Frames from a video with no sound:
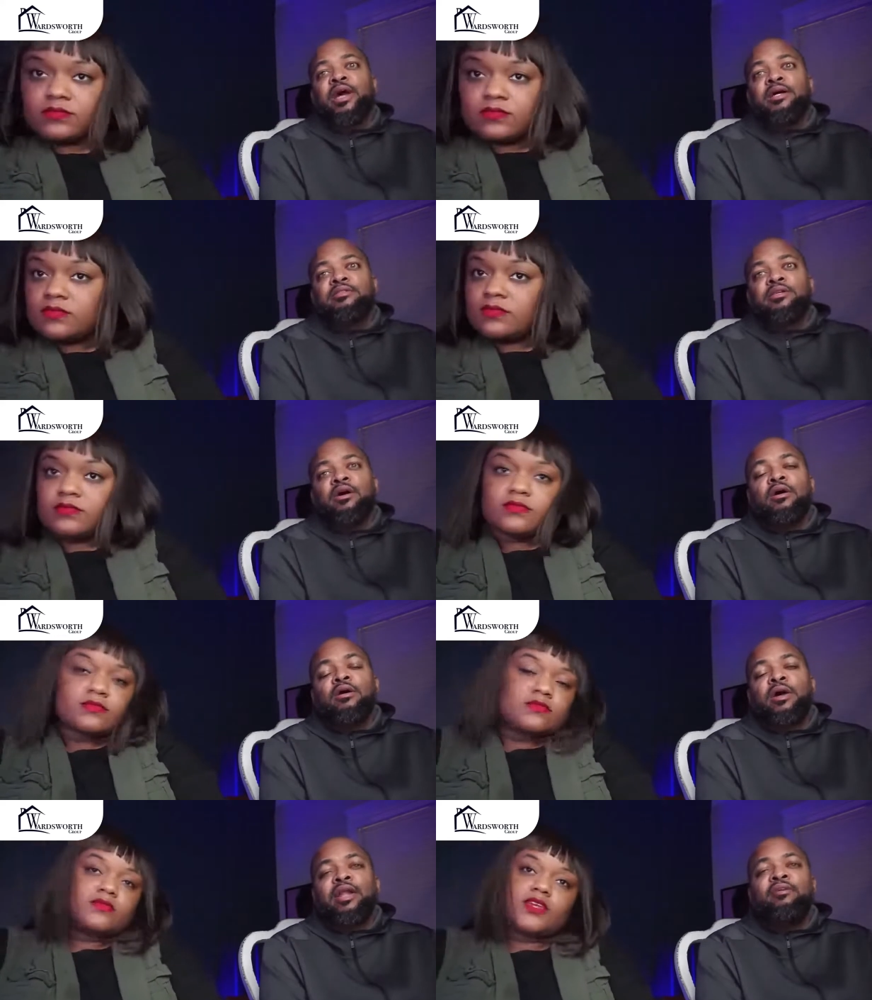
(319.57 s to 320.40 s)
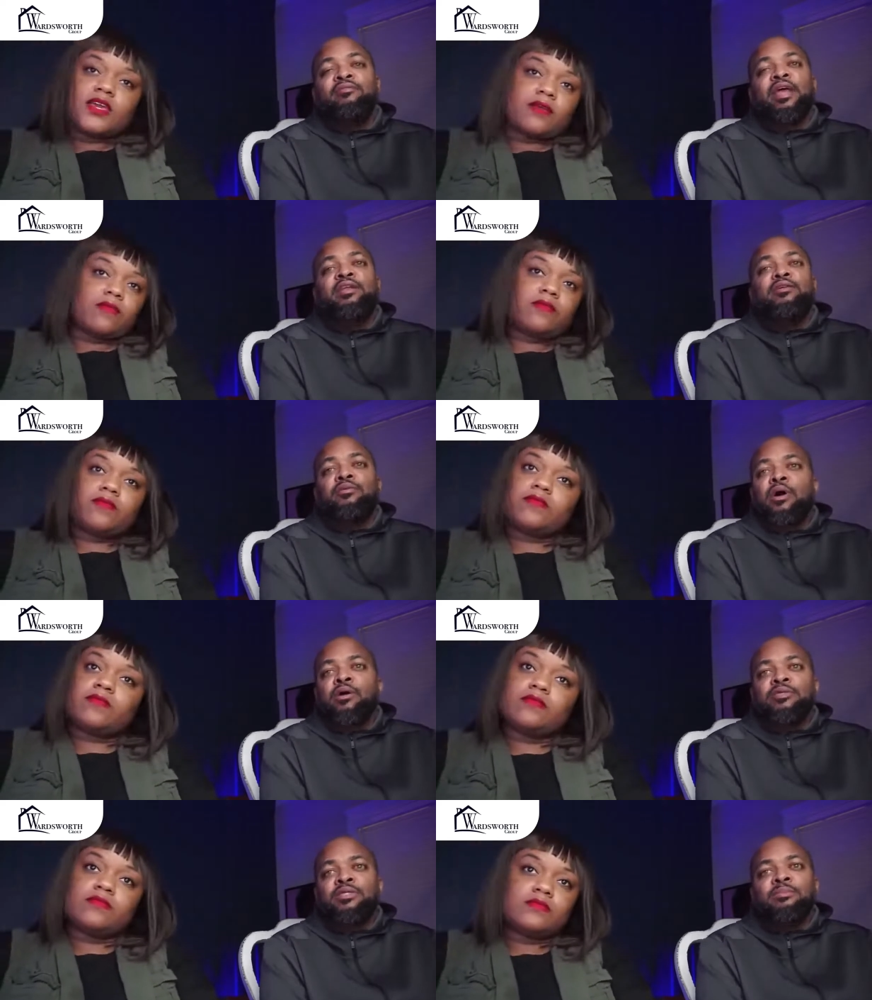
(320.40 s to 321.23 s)
Speaker 1: the house at all. And if yeah. they do owe
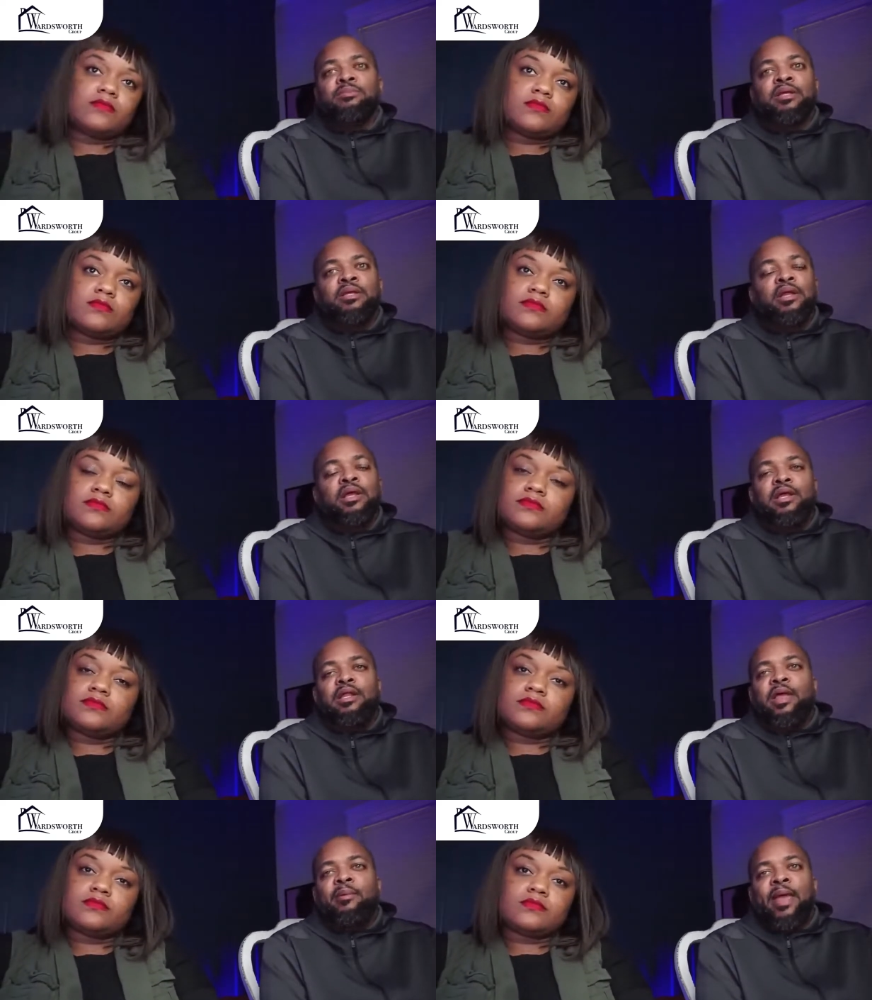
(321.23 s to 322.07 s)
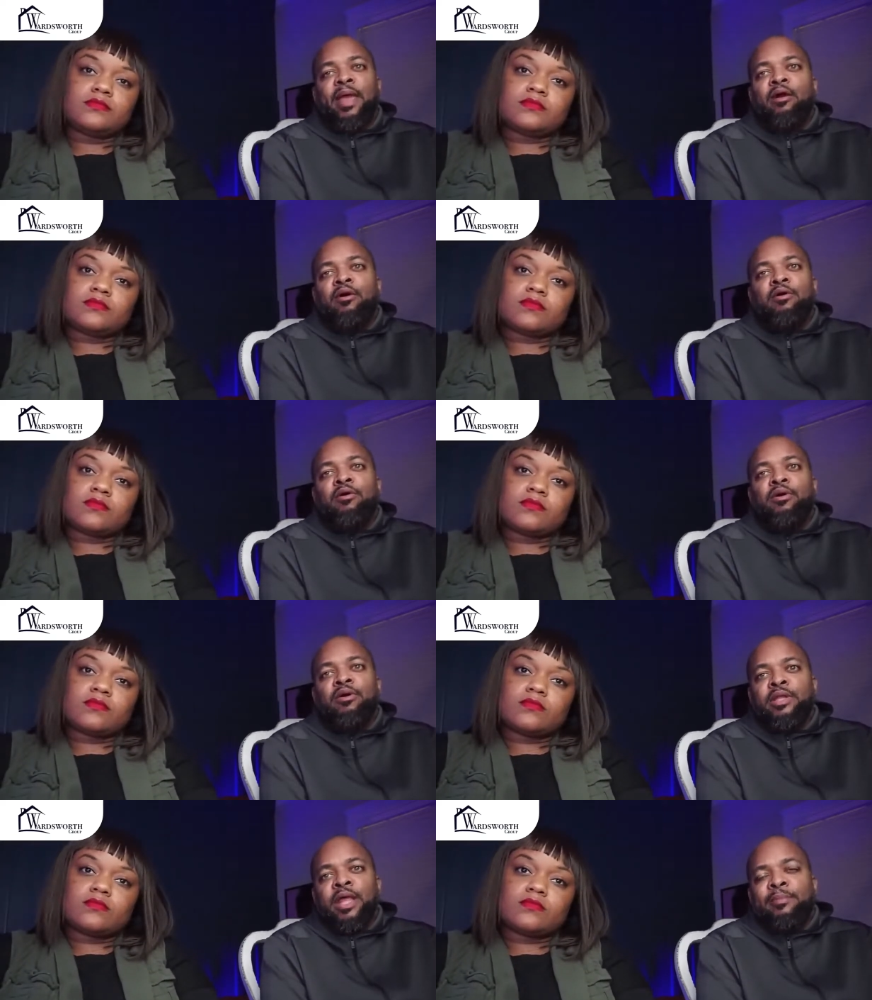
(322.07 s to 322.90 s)
something, they may owe
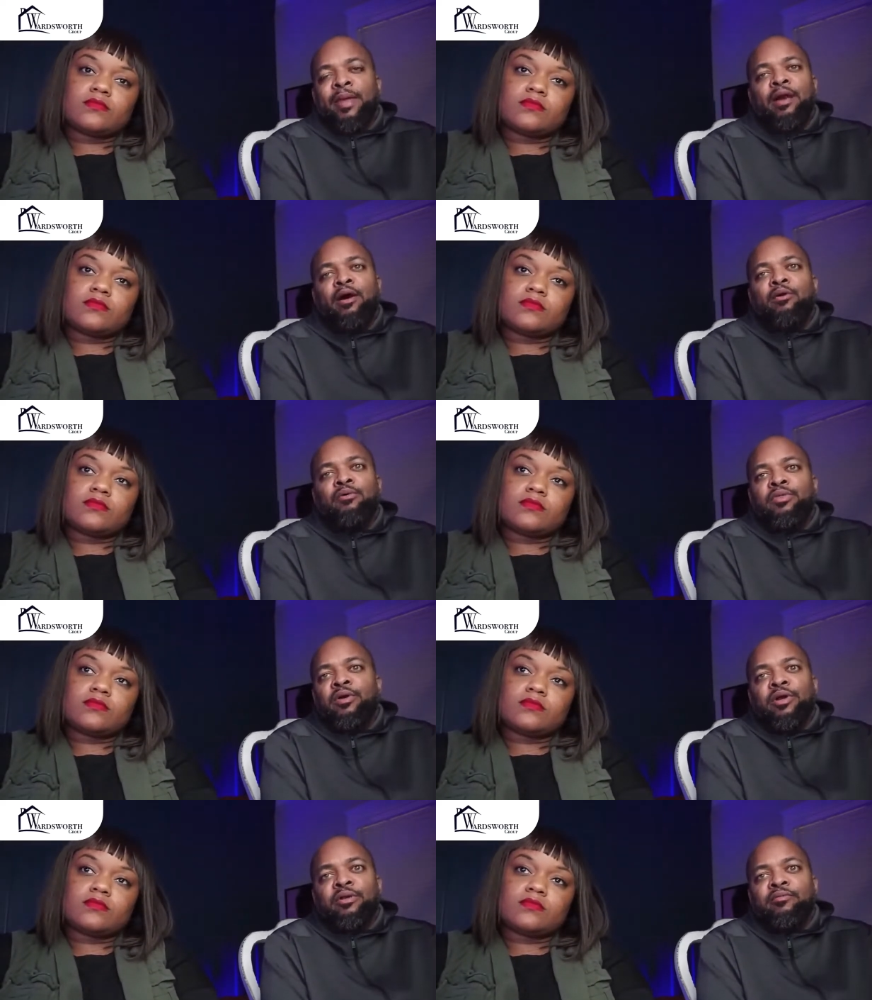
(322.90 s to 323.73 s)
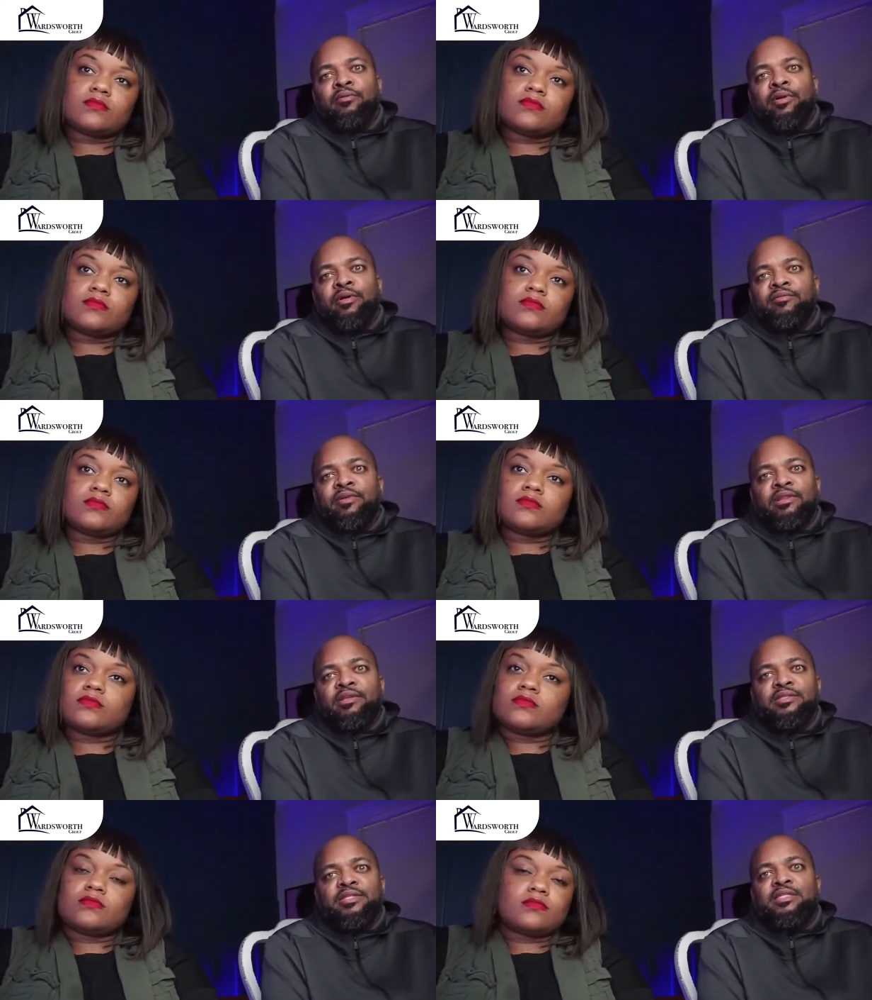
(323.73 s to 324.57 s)
they may owe 30, 40, 50,
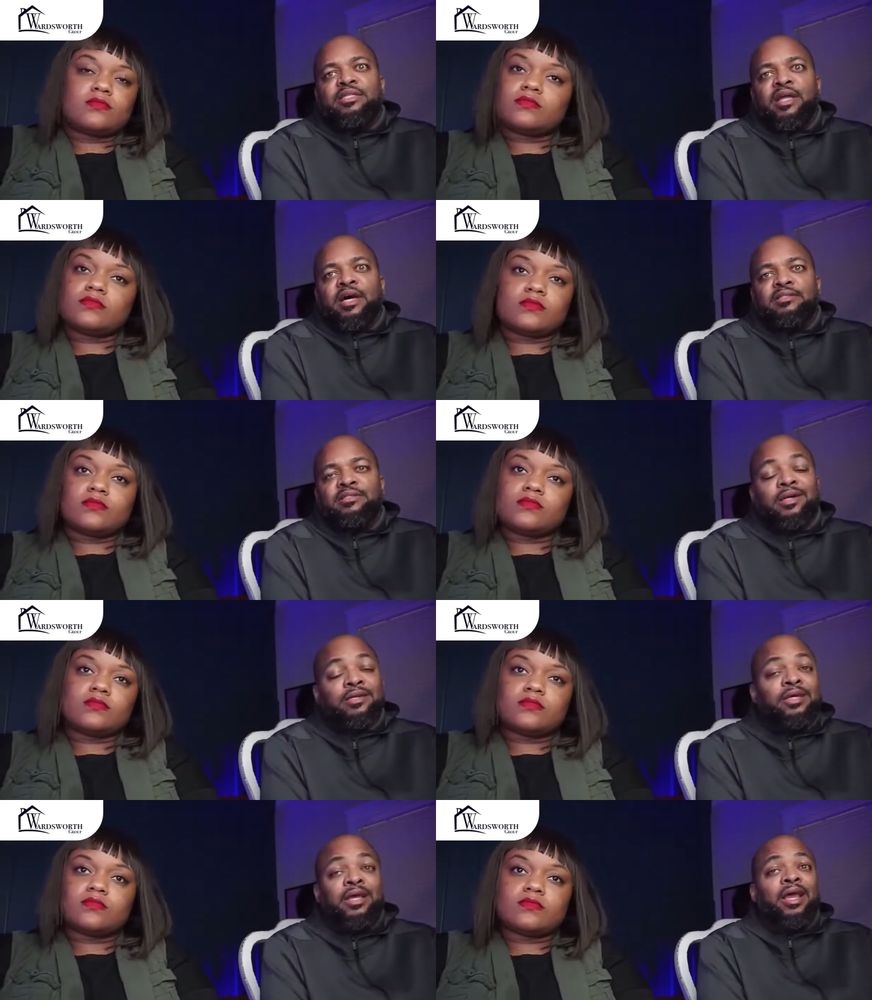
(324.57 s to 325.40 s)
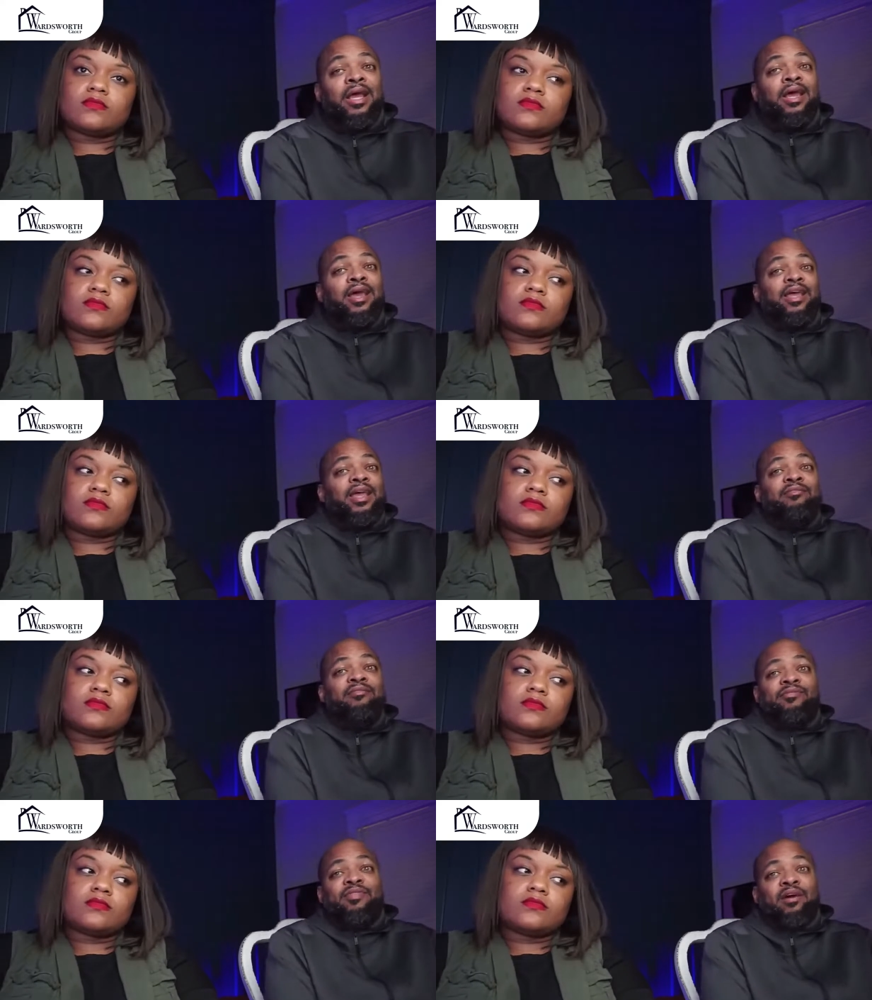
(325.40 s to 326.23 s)
60,000 dollars. Even
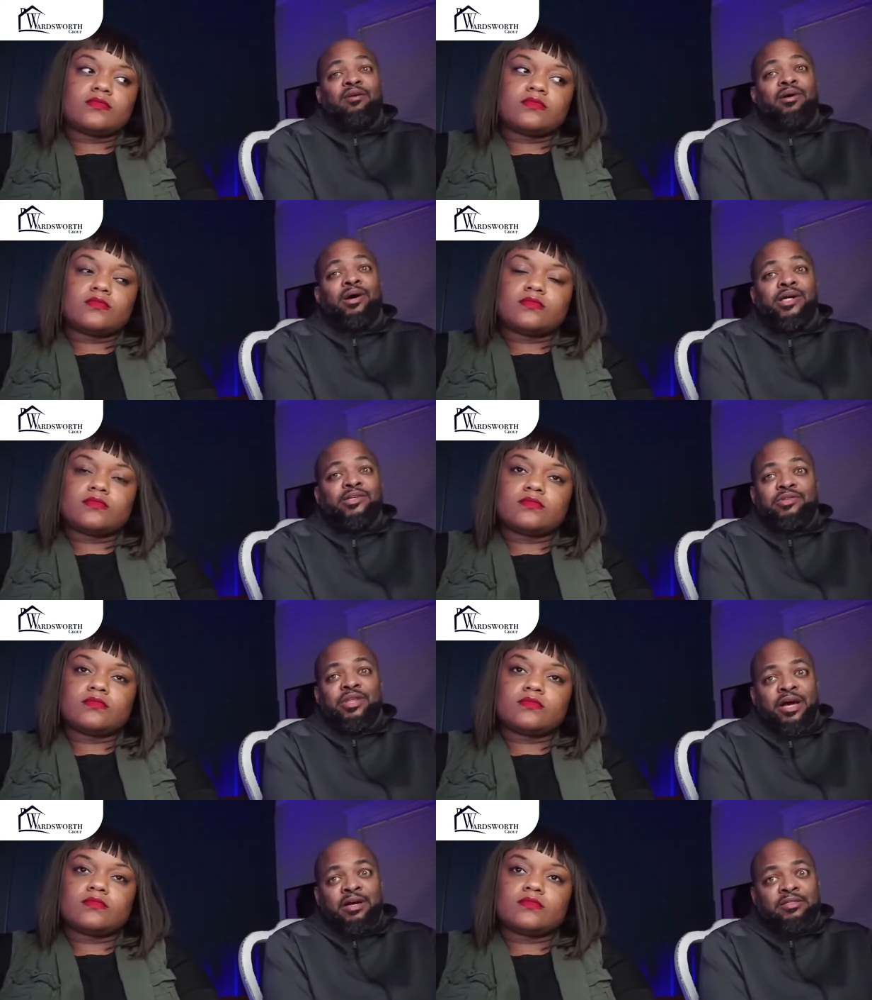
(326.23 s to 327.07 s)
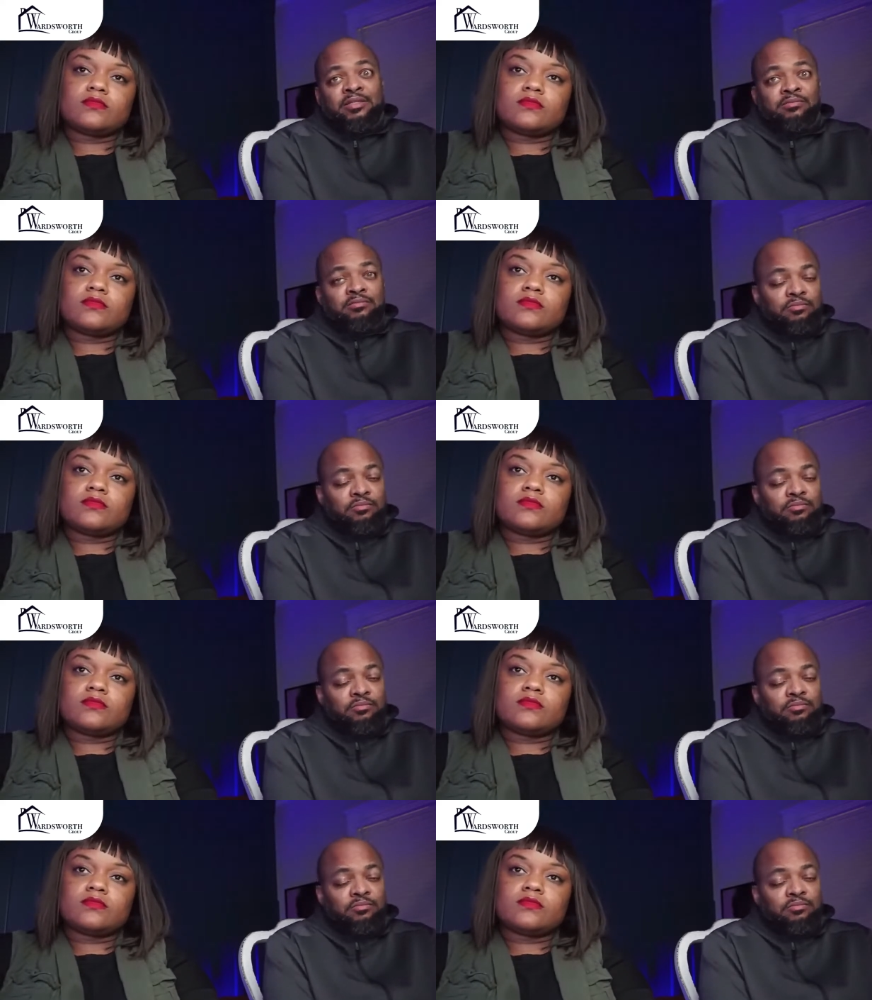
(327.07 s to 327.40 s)
if they owe 100,000,